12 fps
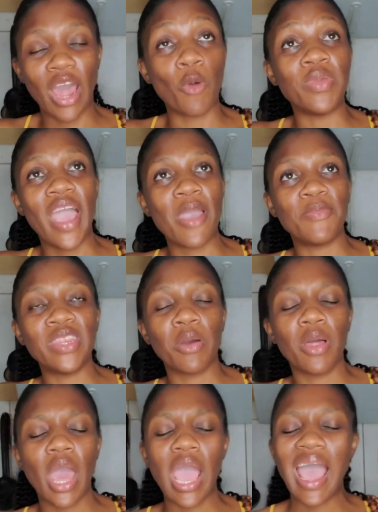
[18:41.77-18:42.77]
I'll be hyping now
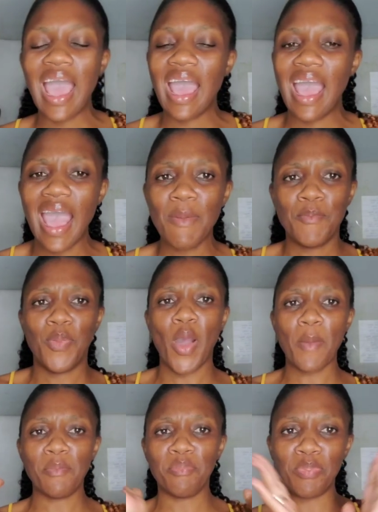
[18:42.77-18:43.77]
like ah ah
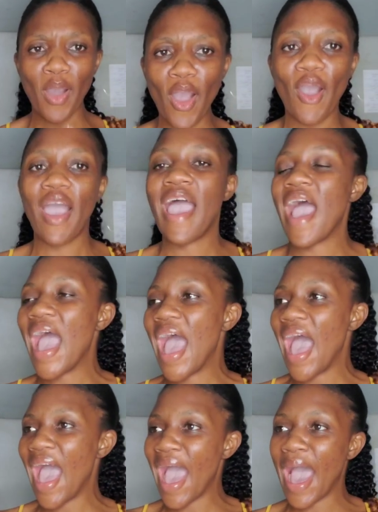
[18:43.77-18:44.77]
bobo
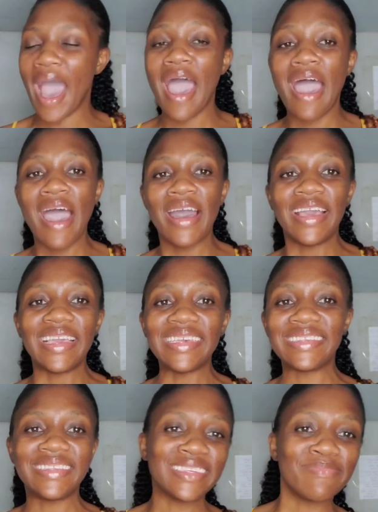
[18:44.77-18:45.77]
ah
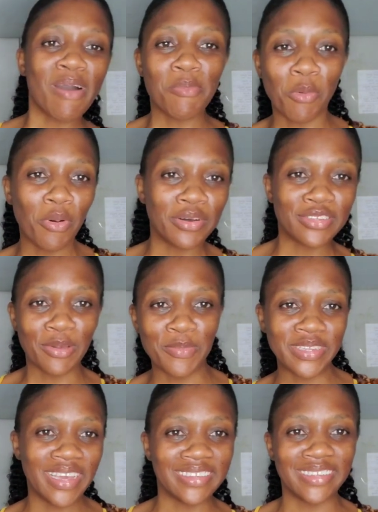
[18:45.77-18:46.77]
is this my bobo or
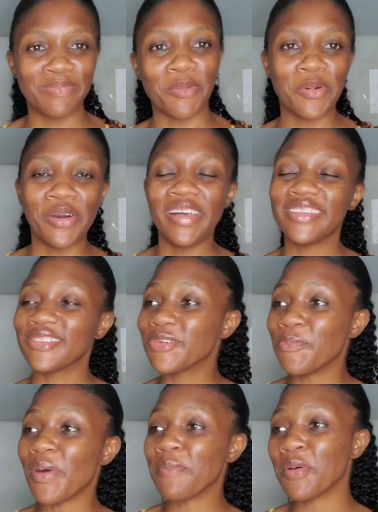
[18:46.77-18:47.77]
somebody else's bobo? So
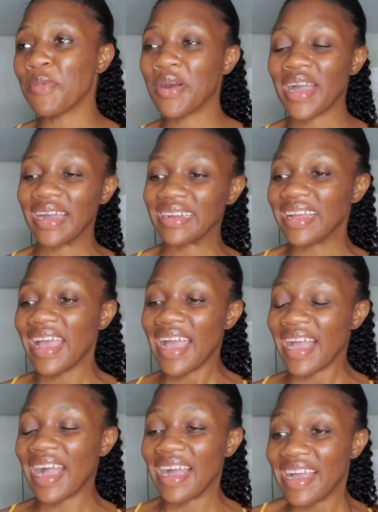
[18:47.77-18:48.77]
my bobo can
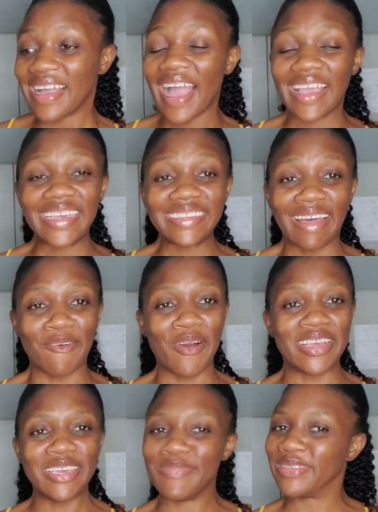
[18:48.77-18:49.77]
can, can eat and go
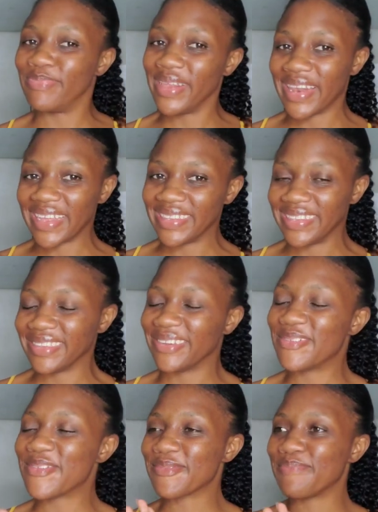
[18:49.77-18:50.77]
and keep his plate like this.
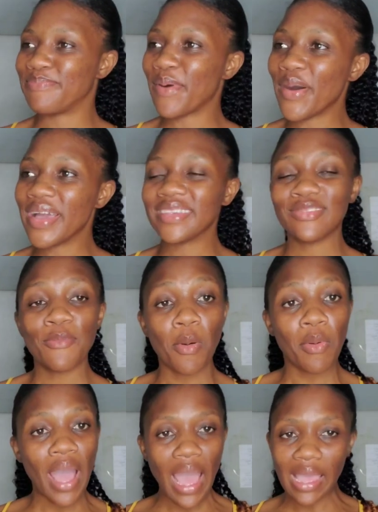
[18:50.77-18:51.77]
Good boy, so bobo
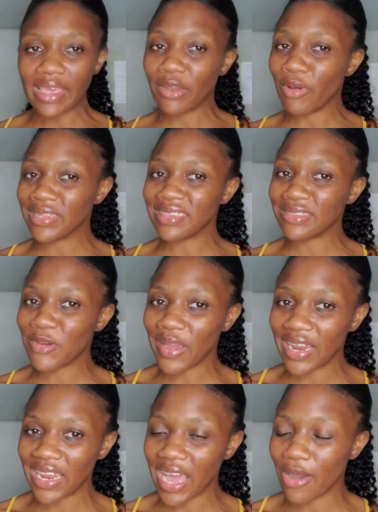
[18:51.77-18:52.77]
ah you don't want it to cry
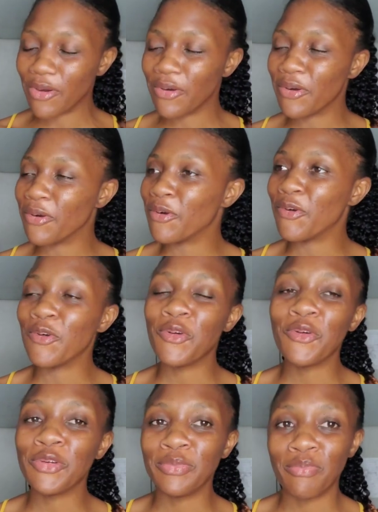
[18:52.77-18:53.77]
like that. Oh
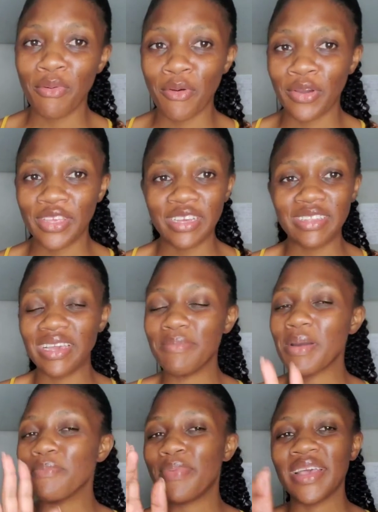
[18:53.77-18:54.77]
good boy, yeah, you're
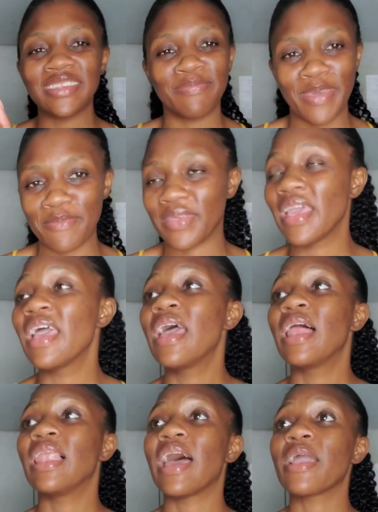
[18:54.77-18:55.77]
my best baby.
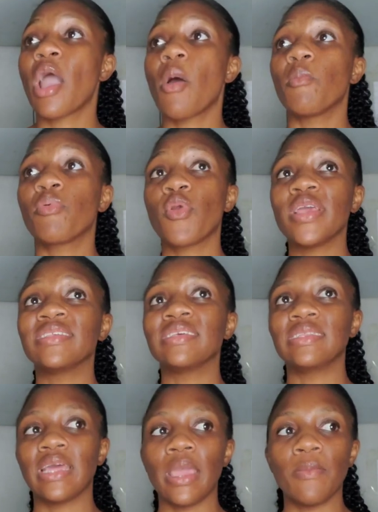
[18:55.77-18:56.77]
Like
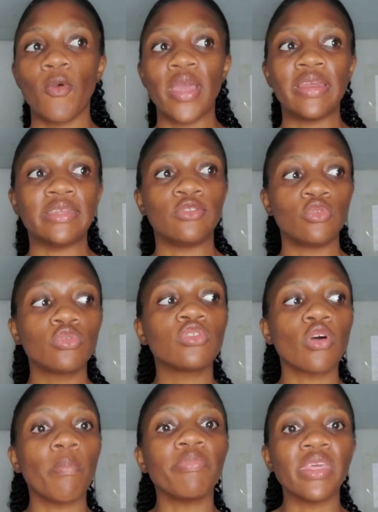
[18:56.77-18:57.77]
praising them when they do
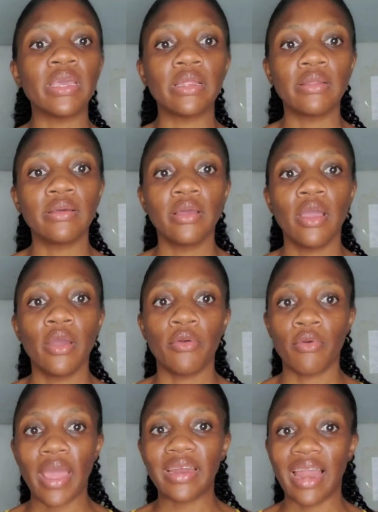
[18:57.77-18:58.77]
something
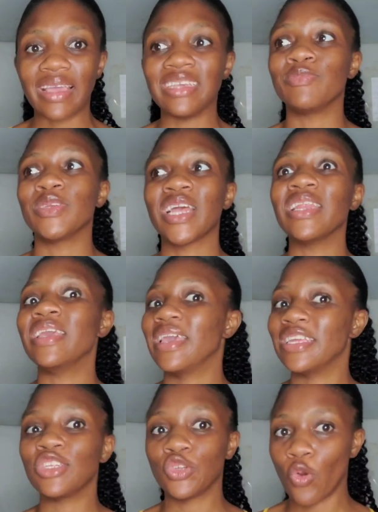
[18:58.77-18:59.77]
right? Like especially
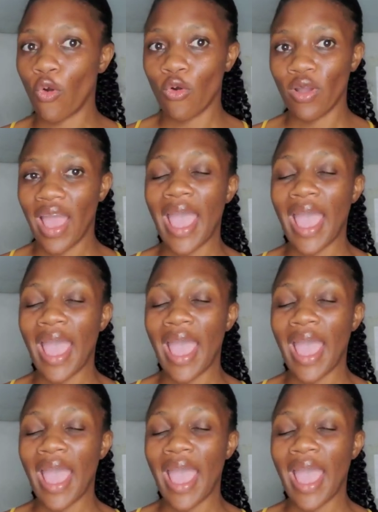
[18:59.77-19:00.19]
a chore.